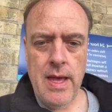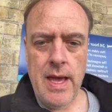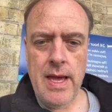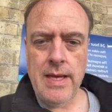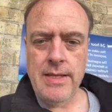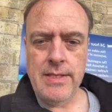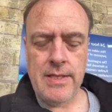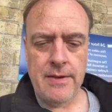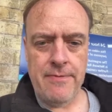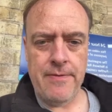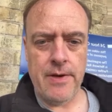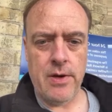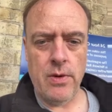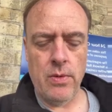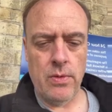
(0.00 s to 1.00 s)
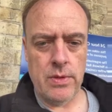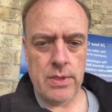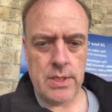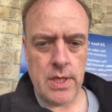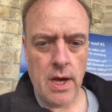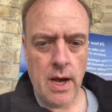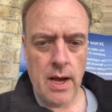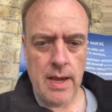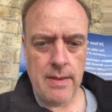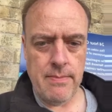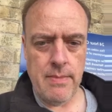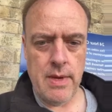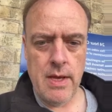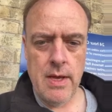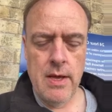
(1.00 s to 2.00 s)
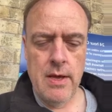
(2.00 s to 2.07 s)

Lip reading: a difficult time